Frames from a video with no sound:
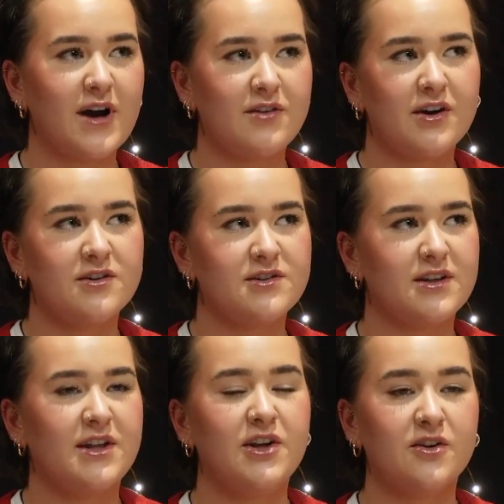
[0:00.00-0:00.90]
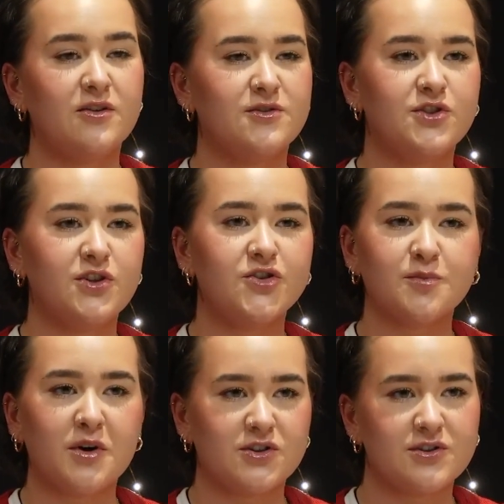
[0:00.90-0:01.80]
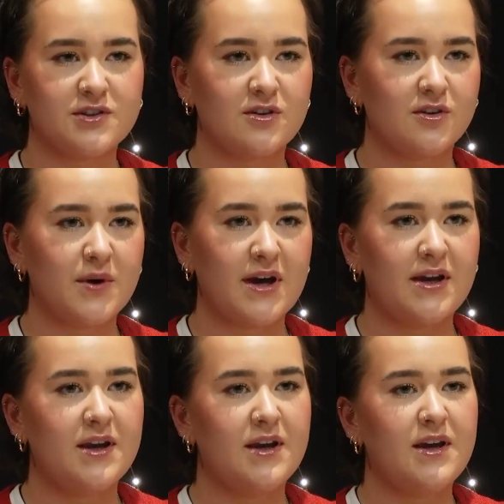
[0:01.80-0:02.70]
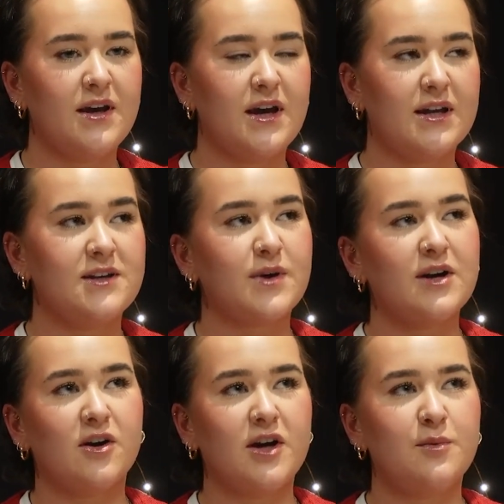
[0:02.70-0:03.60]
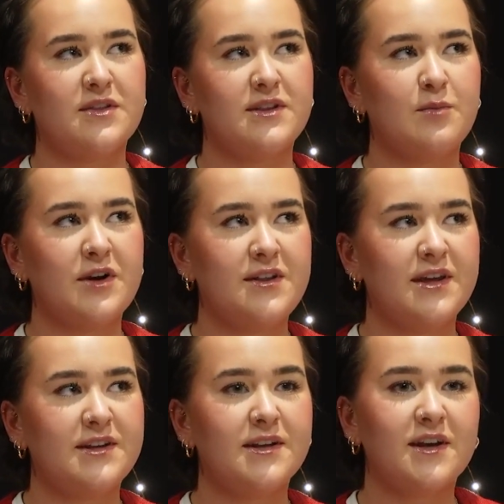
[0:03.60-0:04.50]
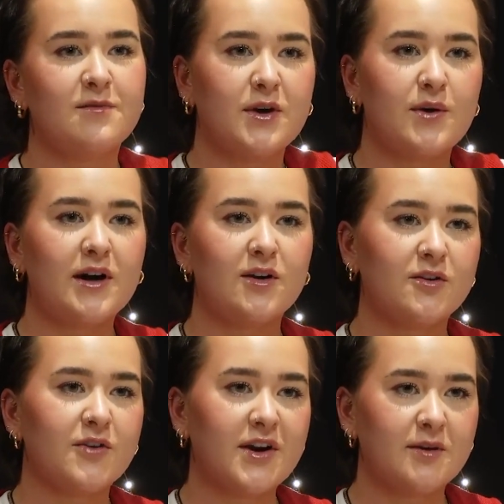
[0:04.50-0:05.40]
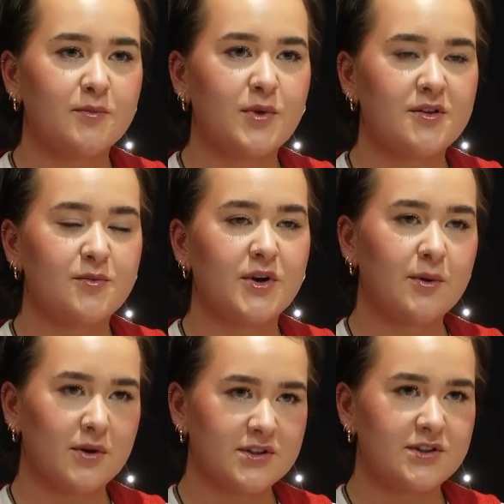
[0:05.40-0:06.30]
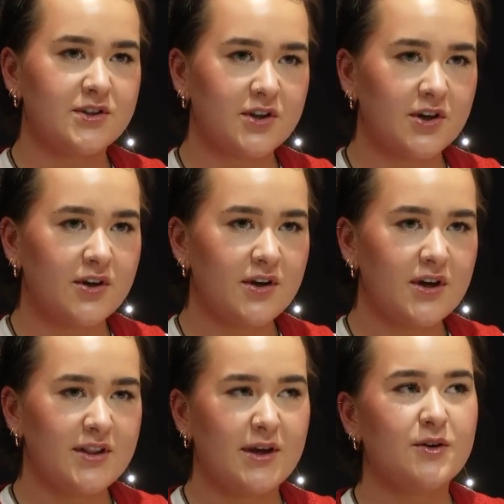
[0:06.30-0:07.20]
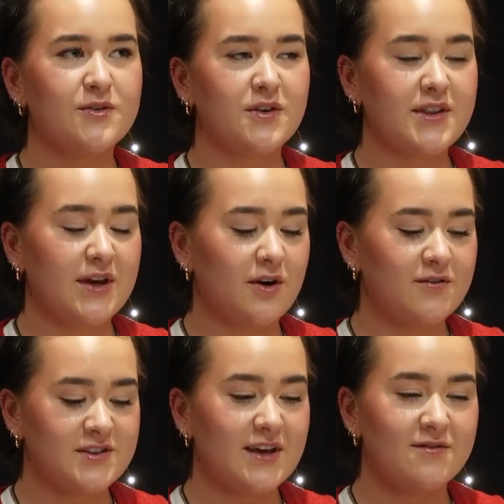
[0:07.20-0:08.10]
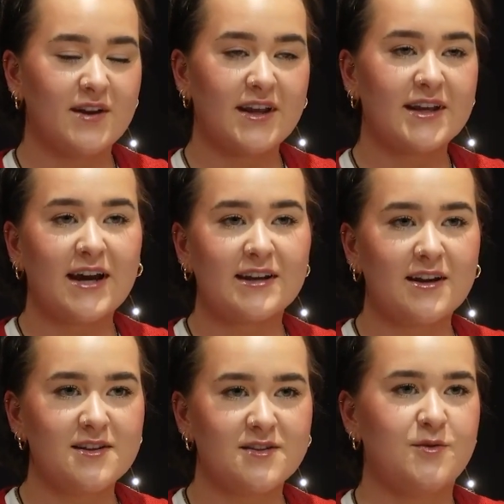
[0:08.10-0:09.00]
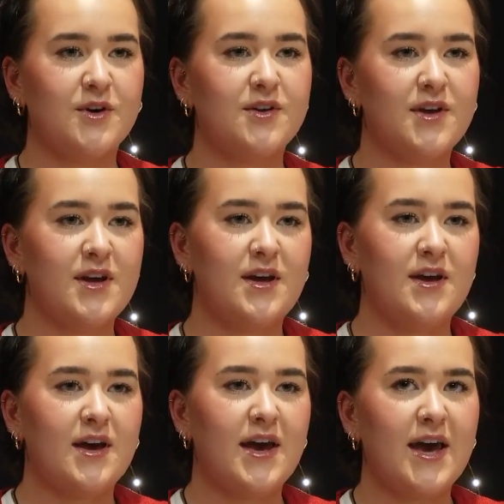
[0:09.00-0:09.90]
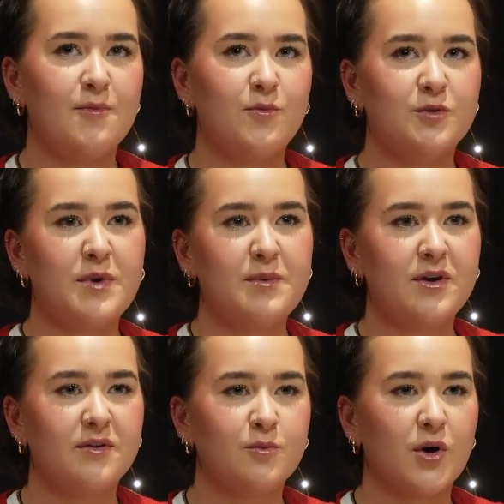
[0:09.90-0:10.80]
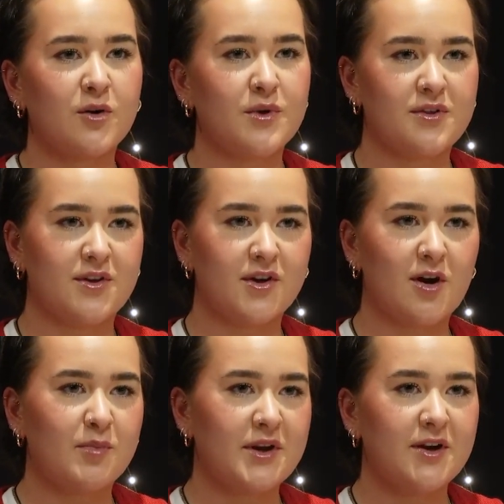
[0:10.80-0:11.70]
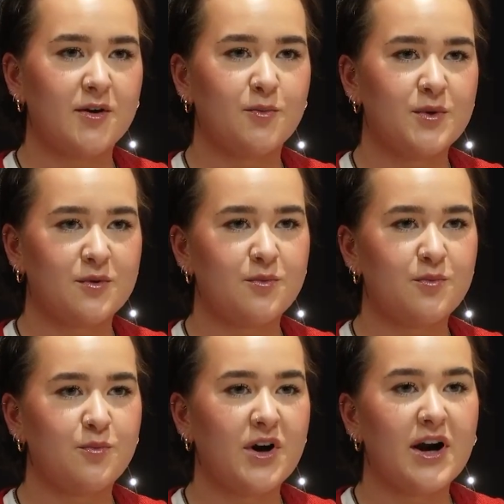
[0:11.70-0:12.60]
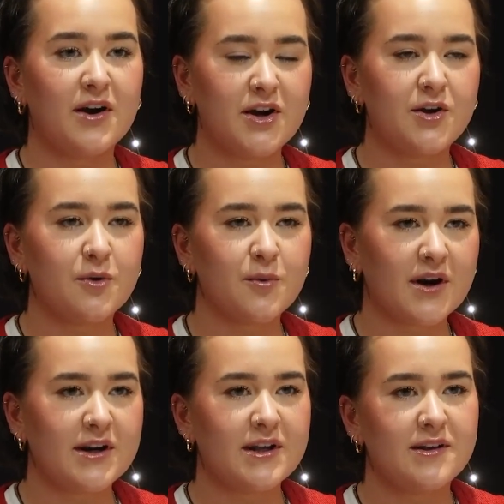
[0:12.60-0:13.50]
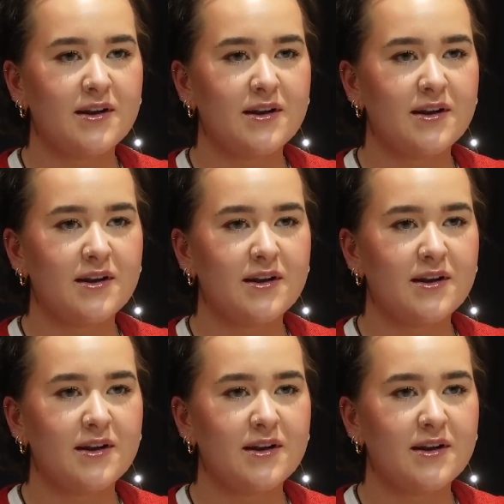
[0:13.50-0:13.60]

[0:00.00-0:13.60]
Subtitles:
years, and then you can also choose your modules along the way. And I was quite lucky with Liberty. They did give me quite a lot of freedom with what I wanted to do. They'd obviously give like guidelines of what would maybe work with our company or with what area you were working in.